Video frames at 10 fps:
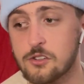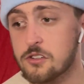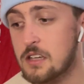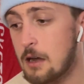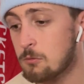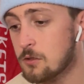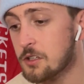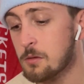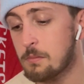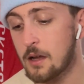It just got really
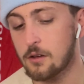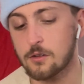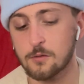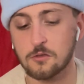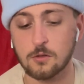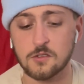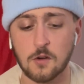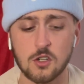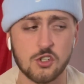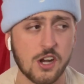competitive. So as
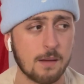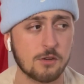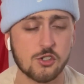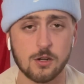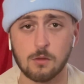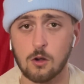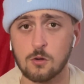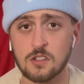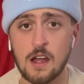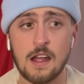far as championship
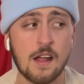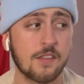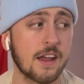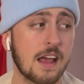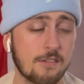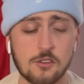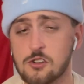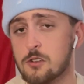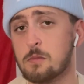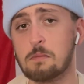goes, they'd have to
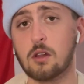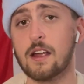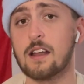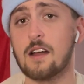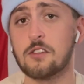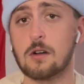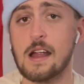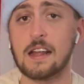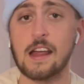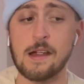just be playing on their
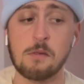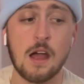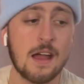A game.